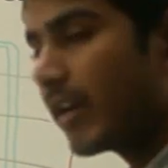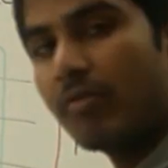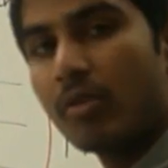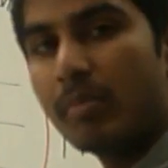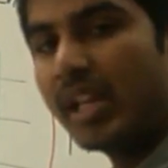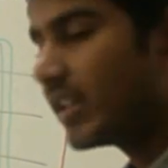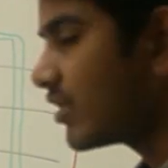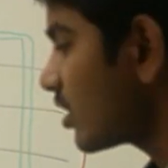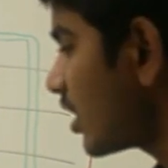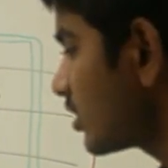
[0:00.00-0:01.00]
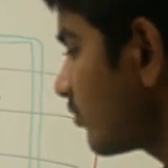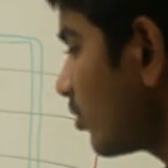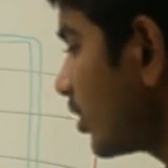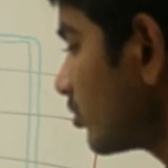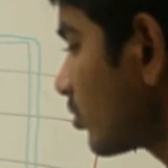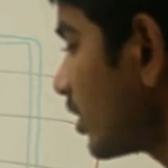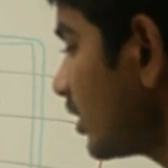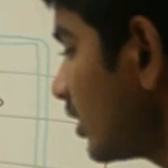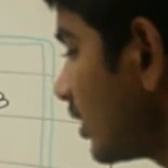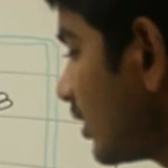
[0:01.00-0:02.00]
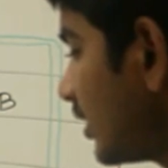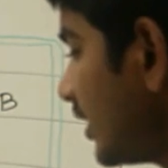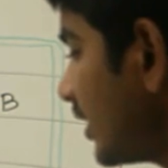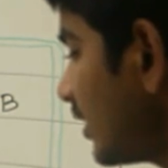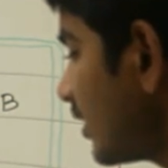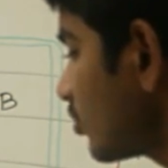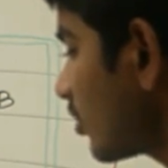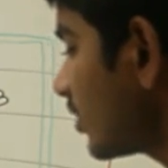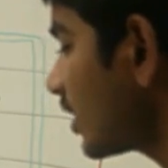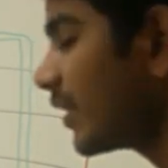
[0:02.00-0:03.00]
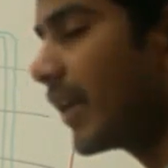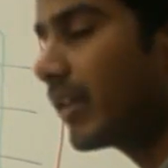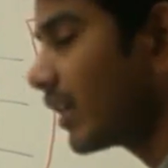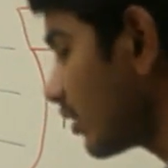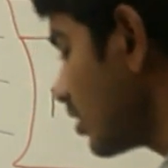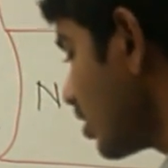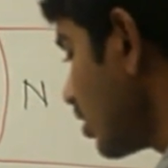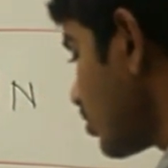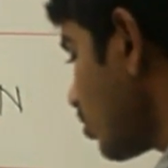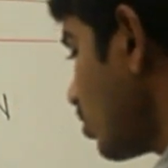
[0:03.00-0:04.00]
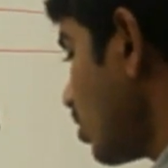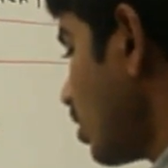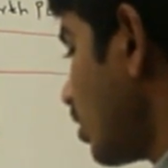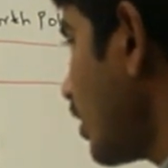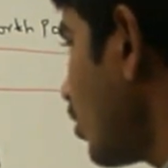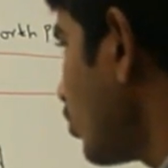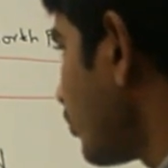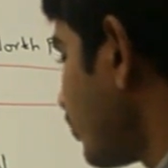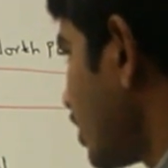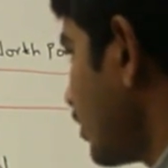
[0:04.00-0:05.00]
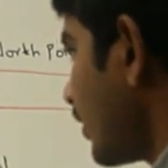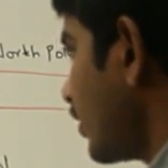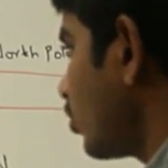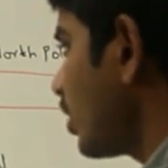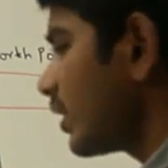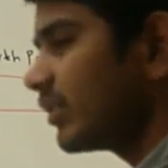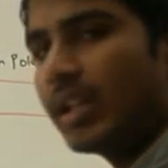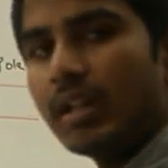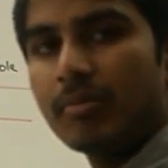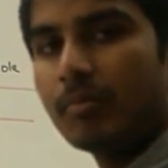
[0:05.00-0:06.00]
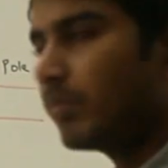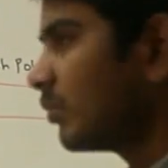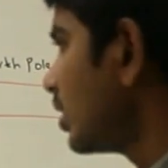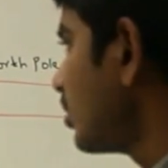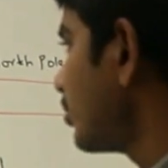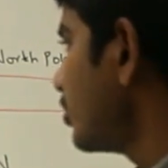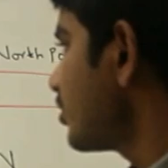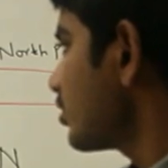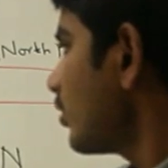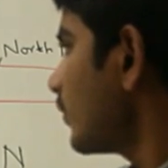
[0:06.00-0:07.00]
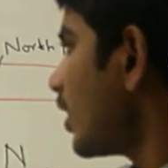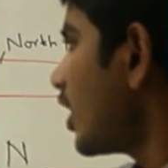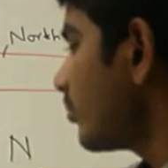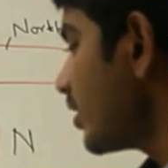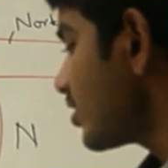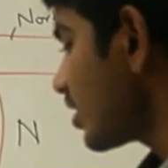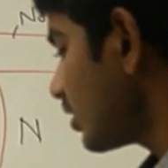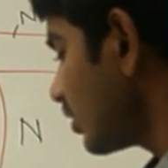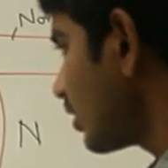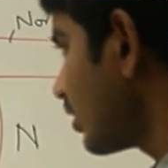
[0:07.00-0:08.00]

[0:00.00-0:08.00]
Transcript: for being the charge flowing through the dl length of the conductor. So now if I look at the position of armature,